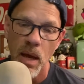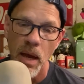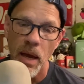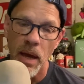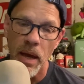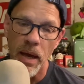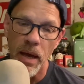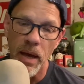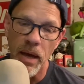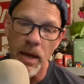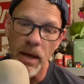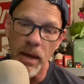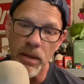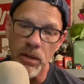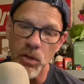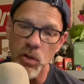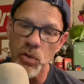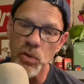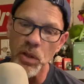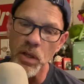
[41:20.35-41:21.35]
Uh,
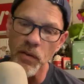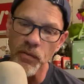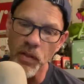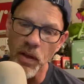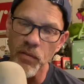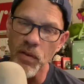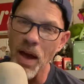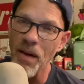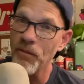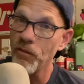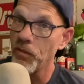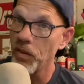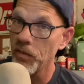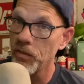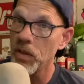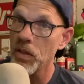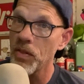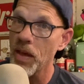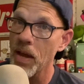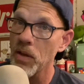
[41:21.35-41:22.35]
usually, if they've got
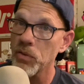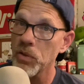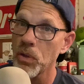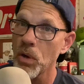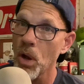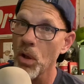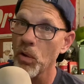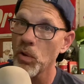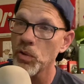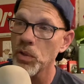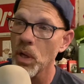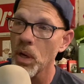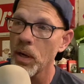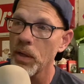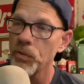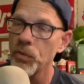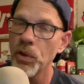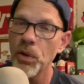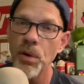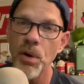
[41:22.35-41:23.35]
fifty thousand dollars on
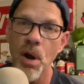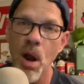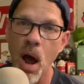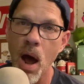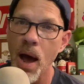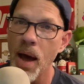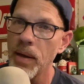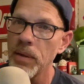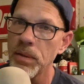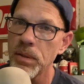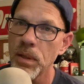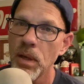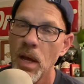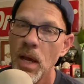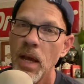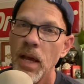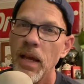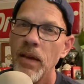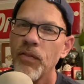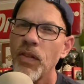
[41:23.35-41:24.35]
it, they're not.
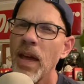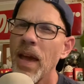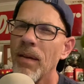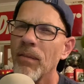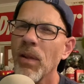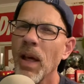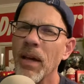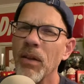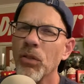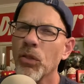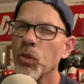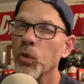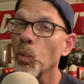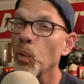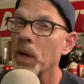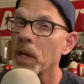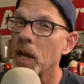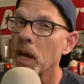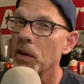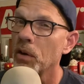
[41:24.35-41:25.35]
If they have like
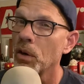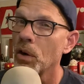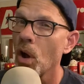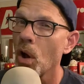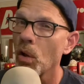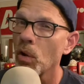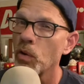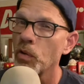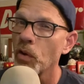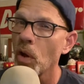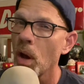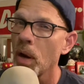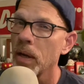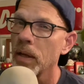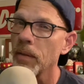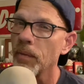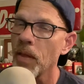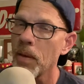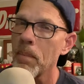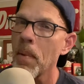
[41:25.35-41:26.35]
three hundred dollars on
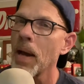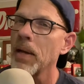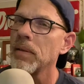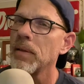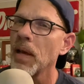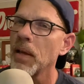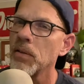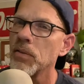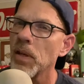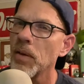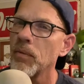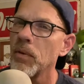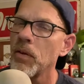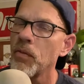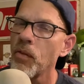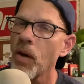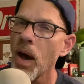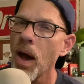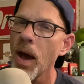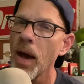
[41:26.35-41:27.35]
it, they might take
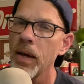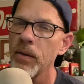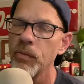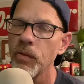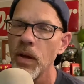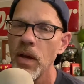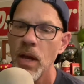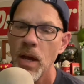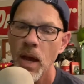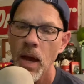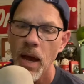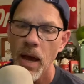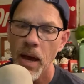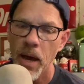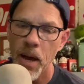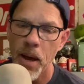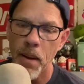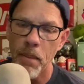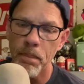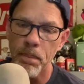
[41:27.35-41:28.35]
seventy-five.
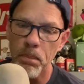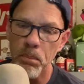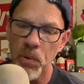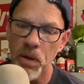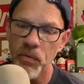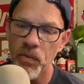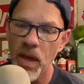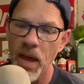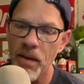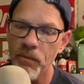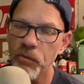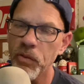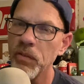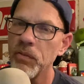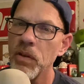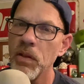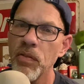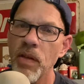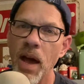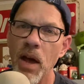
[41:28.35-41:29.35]
Um, but if they have
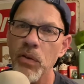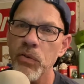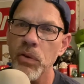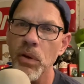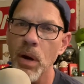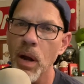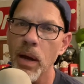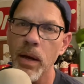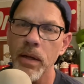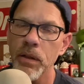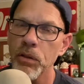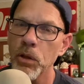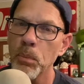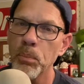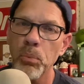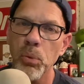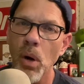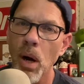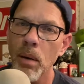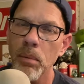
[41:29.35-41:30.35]
fifty thousand on it, they're
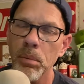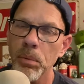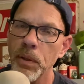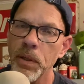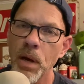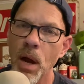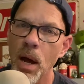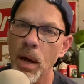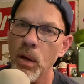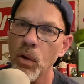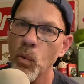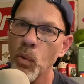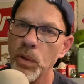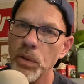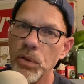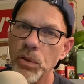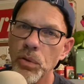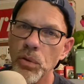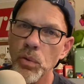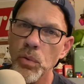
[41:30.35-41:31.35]
probably not going
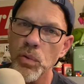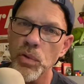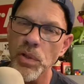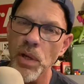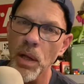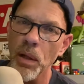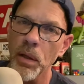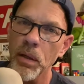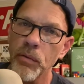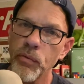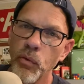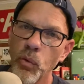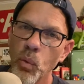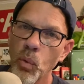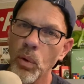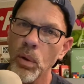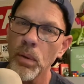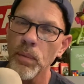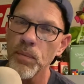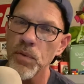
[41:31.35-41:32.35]
to sell it
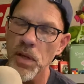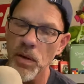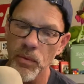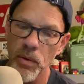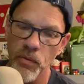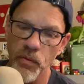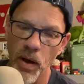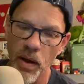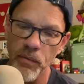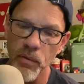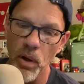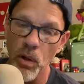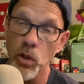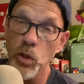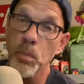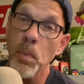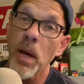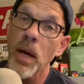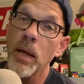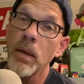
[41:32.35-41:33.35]
for seventy-five dollars.
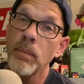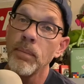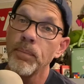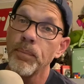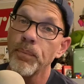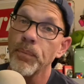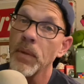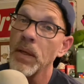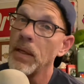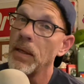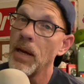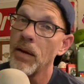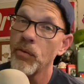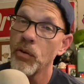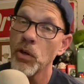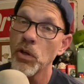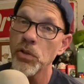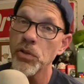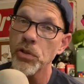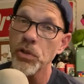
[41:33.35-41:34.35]
But it never
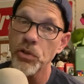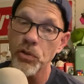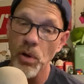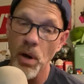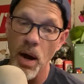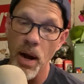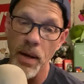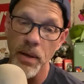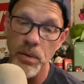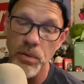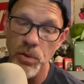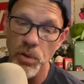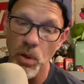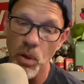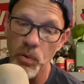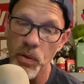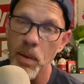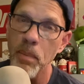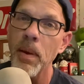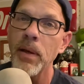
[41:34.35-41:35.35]
hurts to try. So
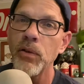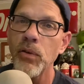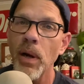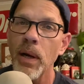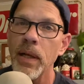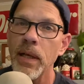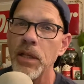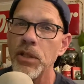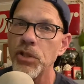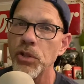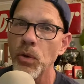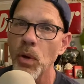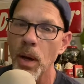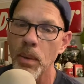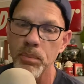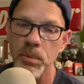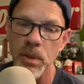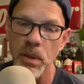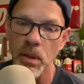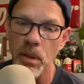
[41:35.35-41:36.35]
they may try to get you
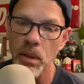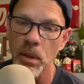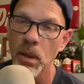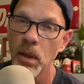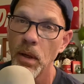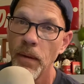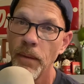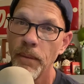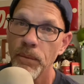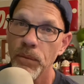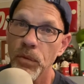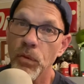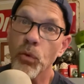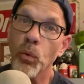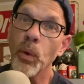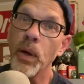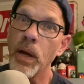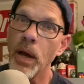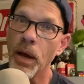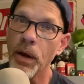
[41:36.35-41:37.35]
up to
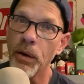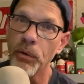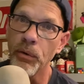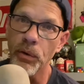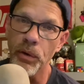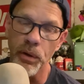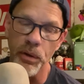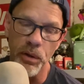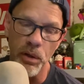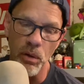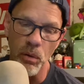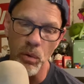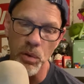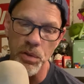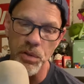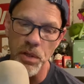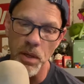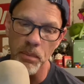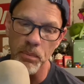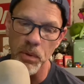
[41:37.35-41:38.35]
300 or, or
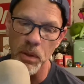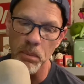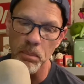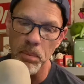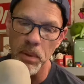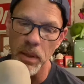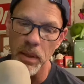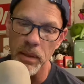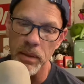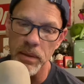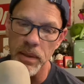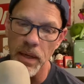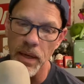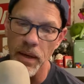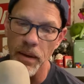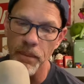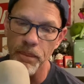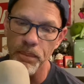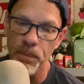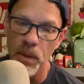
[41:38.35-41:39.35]
something, but
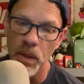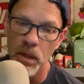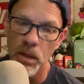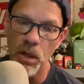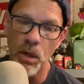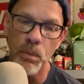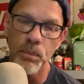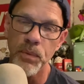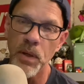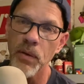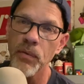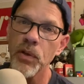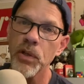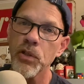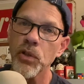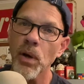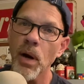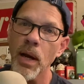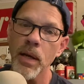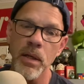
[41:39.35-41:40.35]
uh, you know, give it a
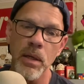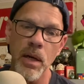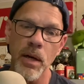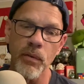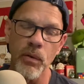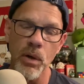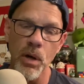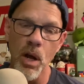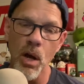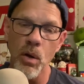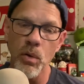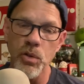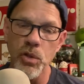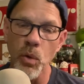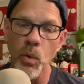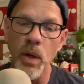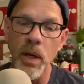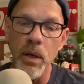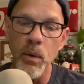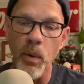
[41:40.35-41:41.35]
try. You never know.
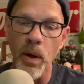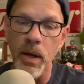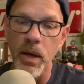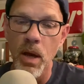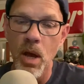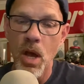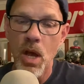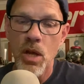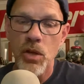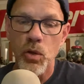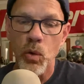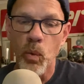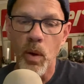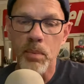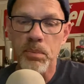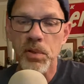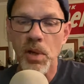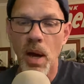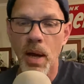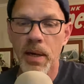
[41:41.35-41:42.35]
So anyway, so
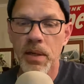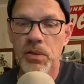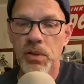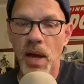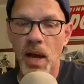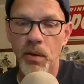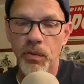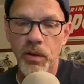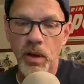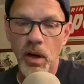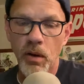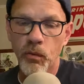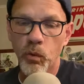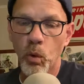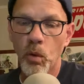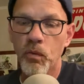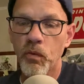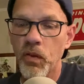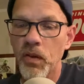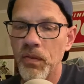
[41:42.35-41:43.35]
Webzot is out there for
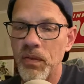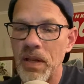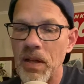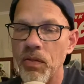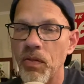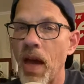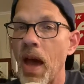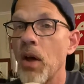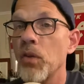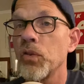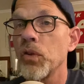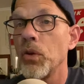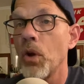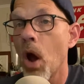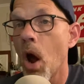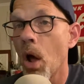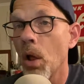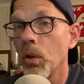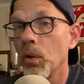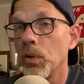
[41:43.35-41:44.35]
fifty thousand
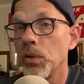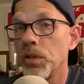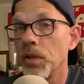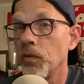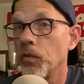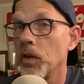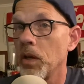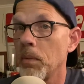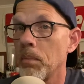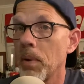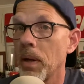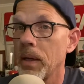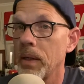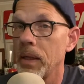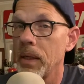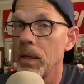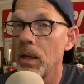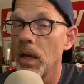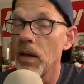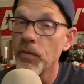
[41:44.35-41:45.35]
dollars. If
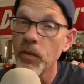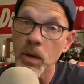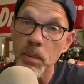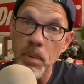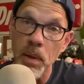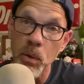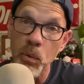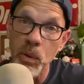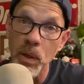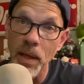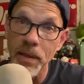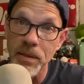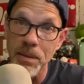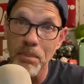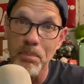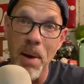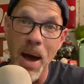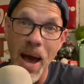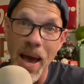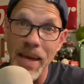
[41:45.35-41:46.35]
anybody, if anybody would like to
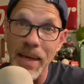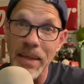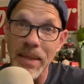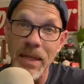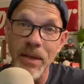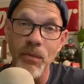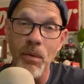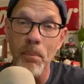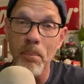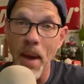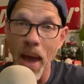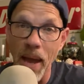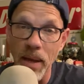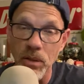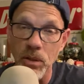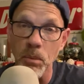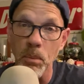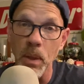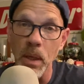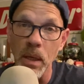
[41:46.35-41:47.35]
buy it and give it back
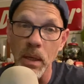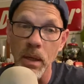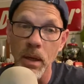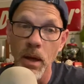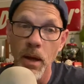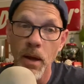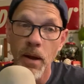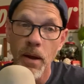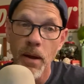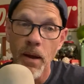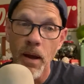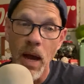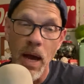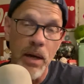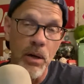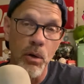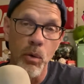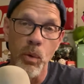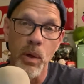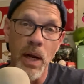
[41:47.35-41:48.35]
to me, I
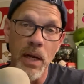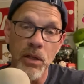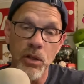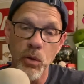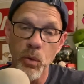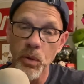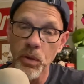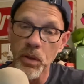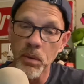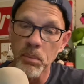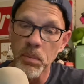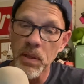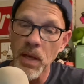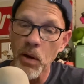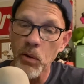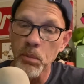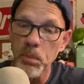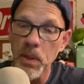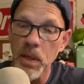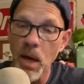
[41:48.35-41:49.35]
don't know what I'd do with it, but that
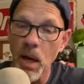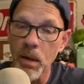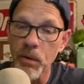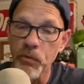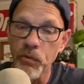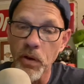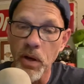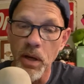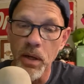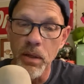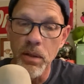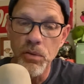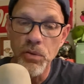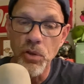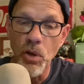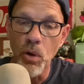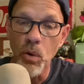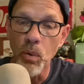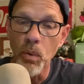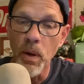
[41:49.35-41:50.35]
would be kind of fun.
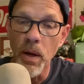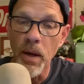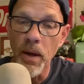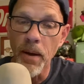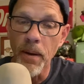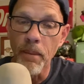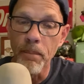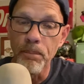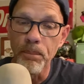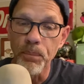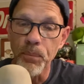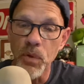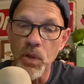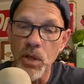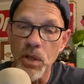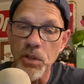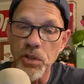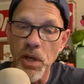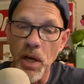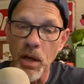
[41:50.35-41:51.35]
So um, you
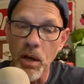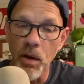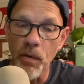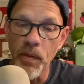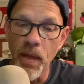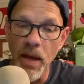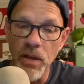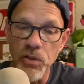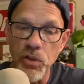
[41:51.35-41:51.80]
can check on that.